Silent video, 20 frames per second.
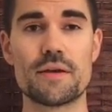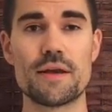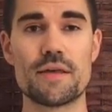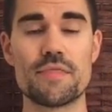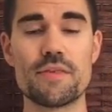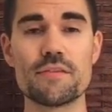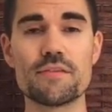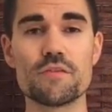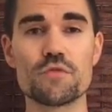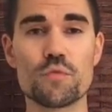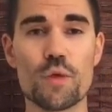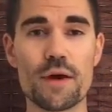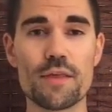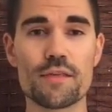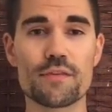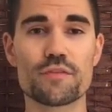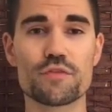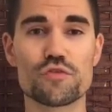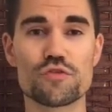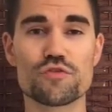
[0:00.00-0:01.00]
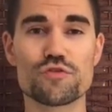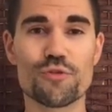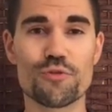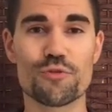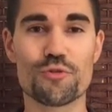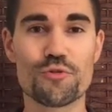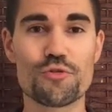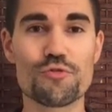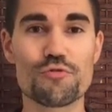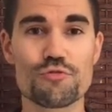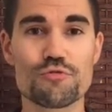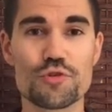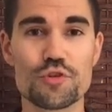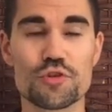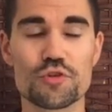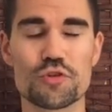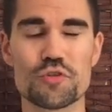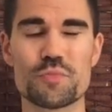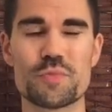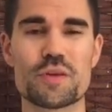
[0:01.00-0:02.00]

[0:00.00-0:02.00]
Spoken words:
And this is why this is so crucial,